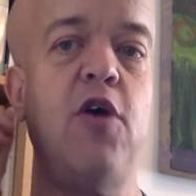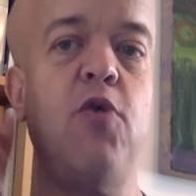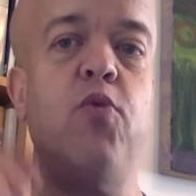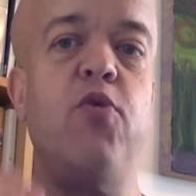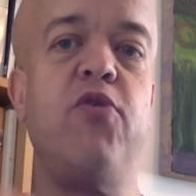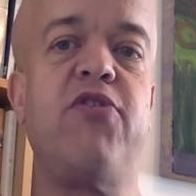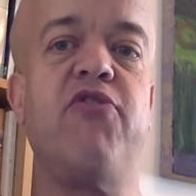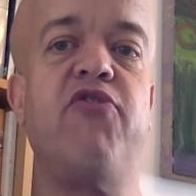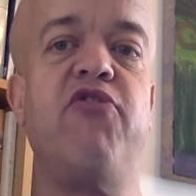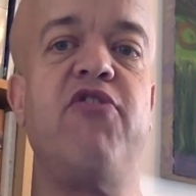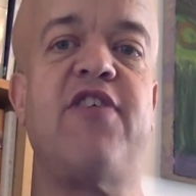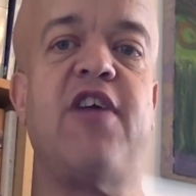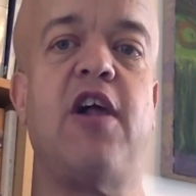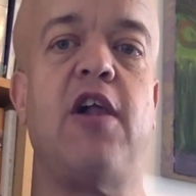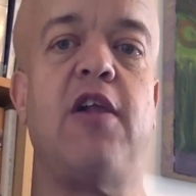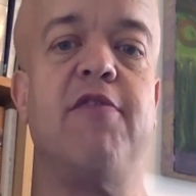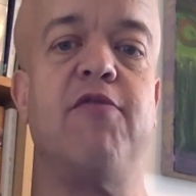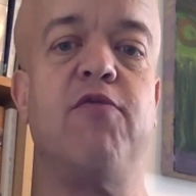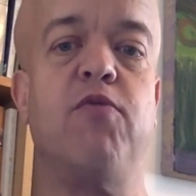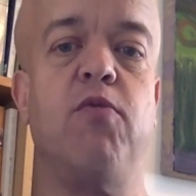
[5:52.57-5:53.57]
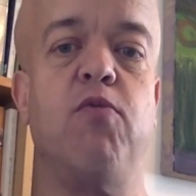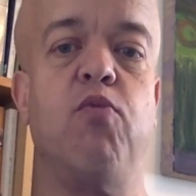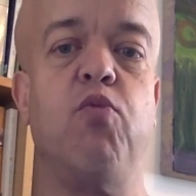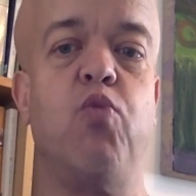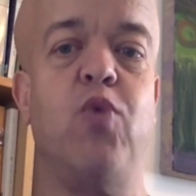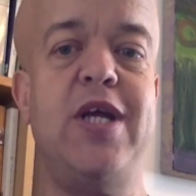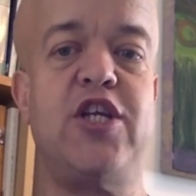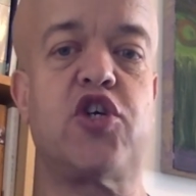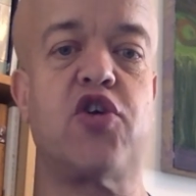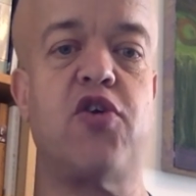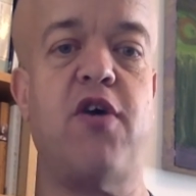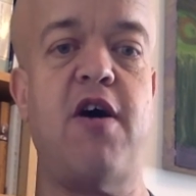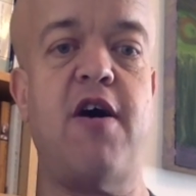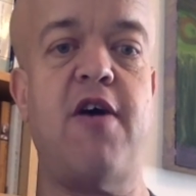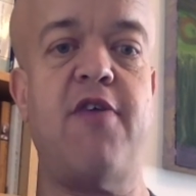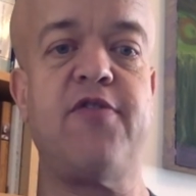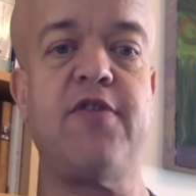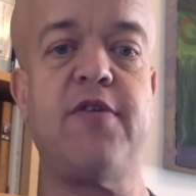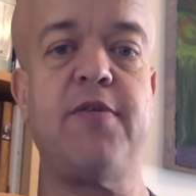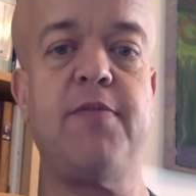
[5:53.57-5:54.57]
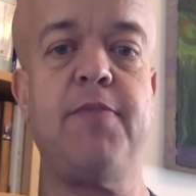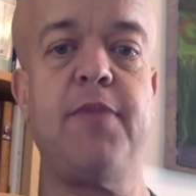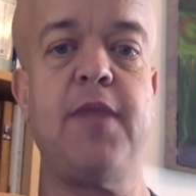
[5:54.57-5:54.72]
was the result of witchcraft.